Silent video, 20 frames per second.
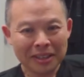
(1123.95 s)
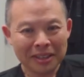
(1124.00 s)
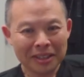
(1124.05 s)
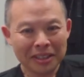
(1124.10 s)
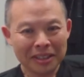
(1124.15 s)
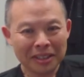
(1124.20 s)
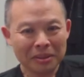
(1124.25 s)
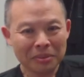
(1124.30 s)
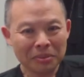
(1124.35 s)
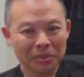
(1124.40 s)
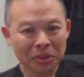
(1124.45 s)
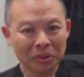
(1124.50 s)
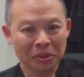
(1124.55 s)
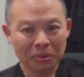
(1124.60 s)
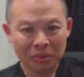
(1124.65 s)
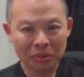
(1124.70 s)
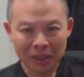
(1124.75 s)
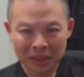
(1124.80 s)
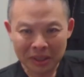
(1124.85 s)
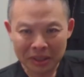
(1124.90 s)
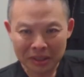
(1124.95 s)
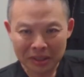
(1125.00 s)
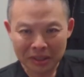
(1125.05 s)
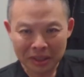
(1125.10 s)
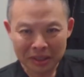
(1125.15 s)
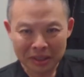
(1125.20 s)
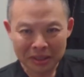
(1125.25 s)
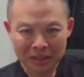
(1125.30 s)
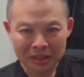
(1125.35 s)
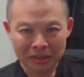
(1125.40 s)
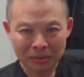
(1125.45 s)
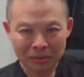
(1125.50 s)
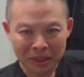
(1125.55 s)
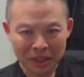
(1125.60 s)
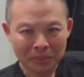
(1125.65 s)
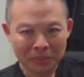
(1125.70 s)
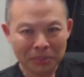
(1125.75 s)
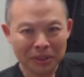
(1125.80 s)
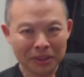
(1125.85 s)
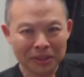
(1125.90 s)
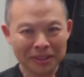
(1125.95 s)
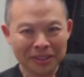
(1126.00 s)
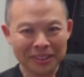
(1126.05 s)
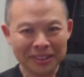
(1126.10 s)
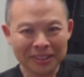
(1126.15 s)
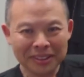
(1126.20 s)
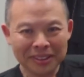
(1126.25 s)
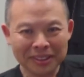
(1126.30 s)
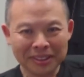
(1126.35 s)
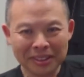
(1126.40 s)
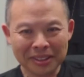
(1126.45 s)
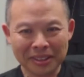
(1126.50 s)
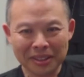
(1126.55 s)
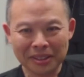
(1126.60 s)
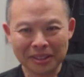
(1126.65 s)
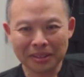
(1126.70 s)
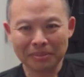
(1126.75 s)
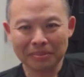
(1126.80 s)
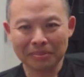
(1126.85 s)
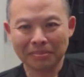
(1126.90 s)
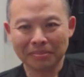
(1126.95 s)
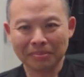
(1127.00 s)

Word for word: Um, so I read and on read up on his uh,